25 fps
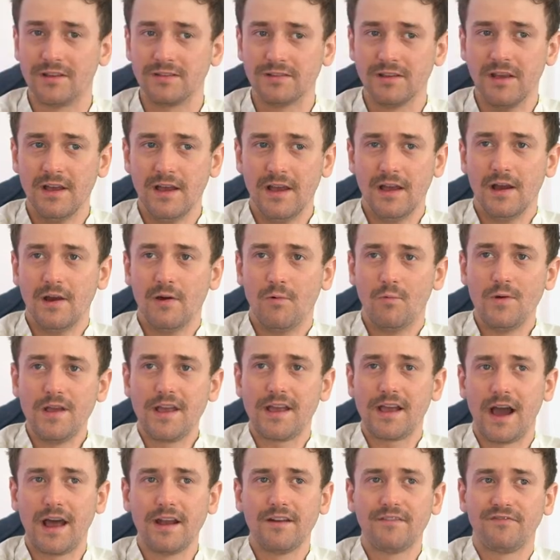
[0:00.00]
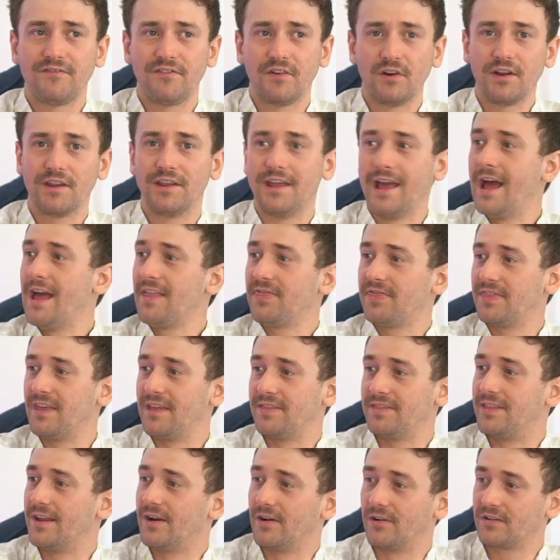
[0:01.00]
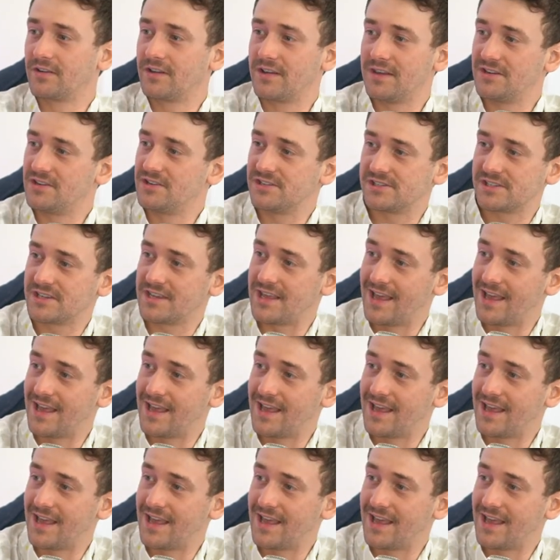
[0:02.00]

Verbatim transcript: this we kind of forget that they're just